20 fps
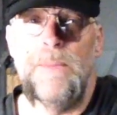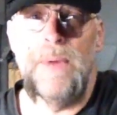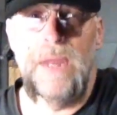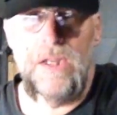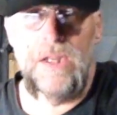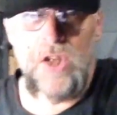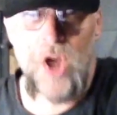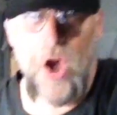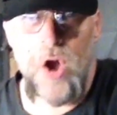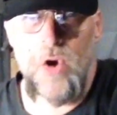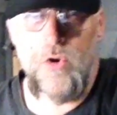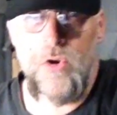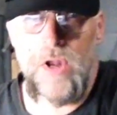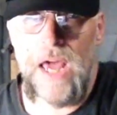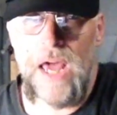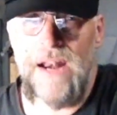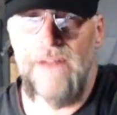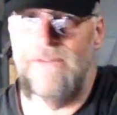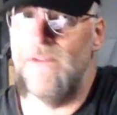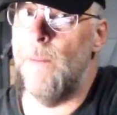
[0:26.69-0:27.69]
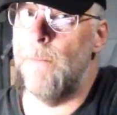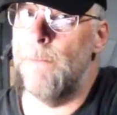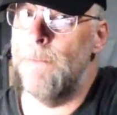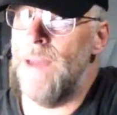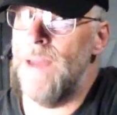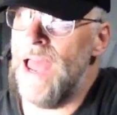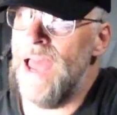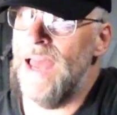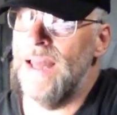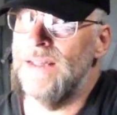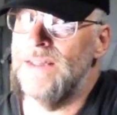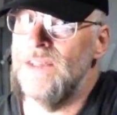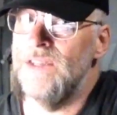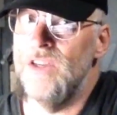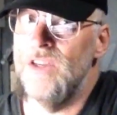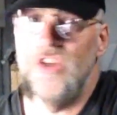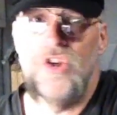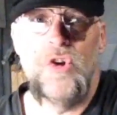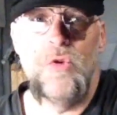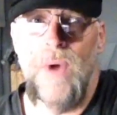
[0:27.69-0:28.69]
to be towed out of a bad
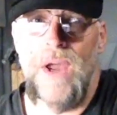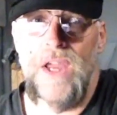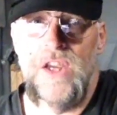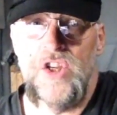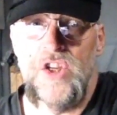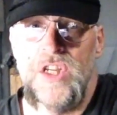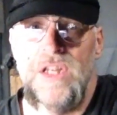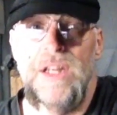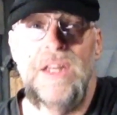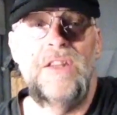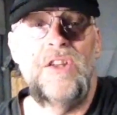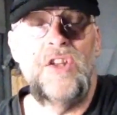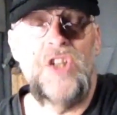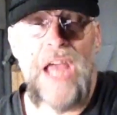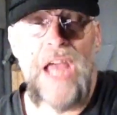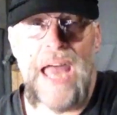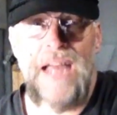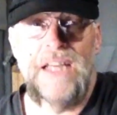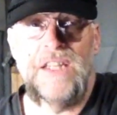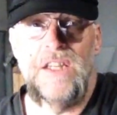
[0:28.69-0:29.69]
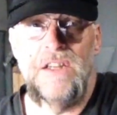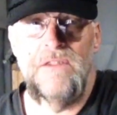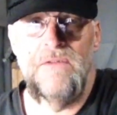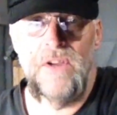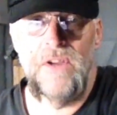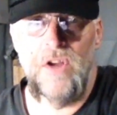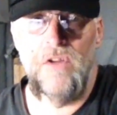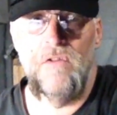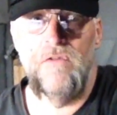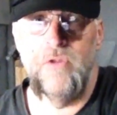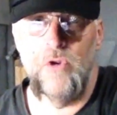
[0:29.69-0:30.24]
situation in Jacksonville,